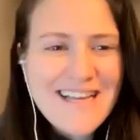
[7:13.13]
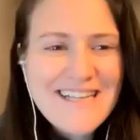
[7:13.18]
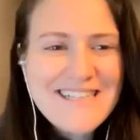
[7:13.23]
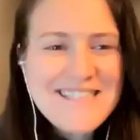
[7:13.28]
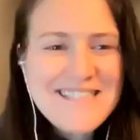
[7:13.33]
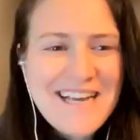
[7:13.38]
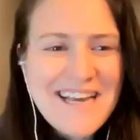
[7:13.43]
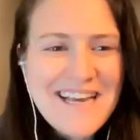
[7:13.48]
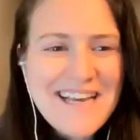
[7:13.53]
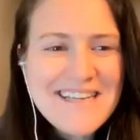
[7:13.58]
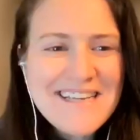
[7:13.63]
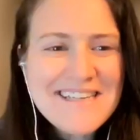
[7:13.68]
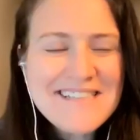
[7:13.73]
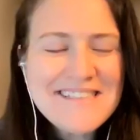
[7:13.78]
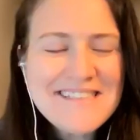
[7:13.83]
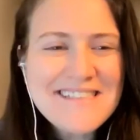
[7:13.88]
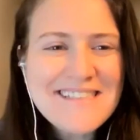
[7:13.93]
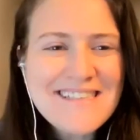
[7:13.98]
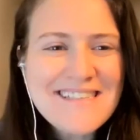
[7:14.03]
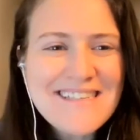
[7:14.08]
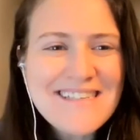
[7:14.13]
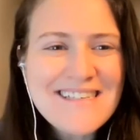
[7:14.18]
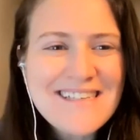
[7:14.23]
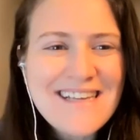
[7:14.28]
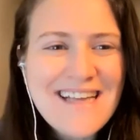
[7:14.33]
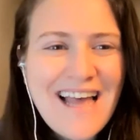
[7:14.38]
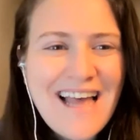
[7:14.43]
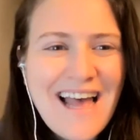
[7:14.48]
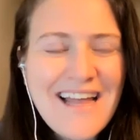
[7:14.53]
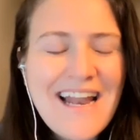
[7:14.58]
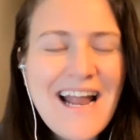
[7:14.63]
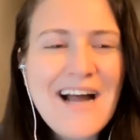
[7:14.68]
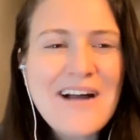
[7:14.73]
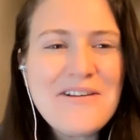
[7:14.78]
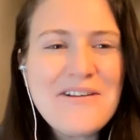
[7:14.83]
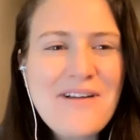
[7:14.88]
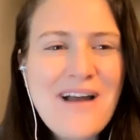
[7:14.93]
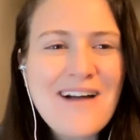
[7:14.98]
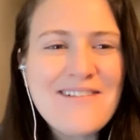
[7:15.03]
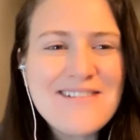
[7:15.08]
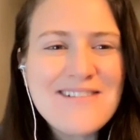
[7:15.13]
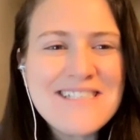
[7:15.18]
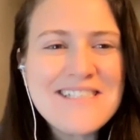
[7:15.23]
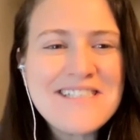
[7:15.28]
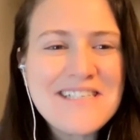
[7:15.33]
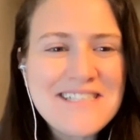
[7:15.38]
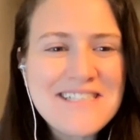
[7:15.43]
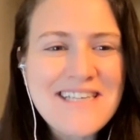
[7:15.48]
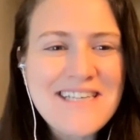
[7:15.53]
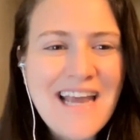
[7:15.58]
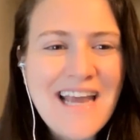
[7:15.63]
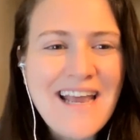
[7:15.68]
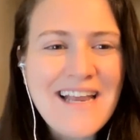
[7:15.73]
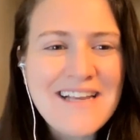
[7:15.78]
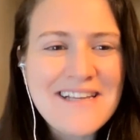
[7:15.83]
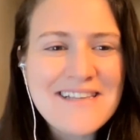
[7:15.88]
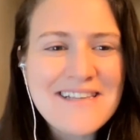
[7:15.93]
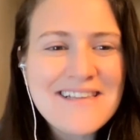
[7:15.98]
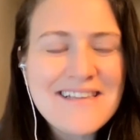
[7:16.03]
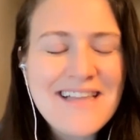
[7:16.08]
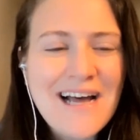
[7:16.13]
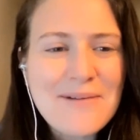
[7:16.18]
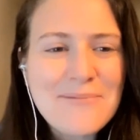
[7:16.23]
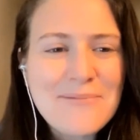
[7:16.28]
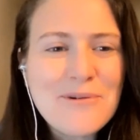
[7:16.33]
it takes and how you have to sustain that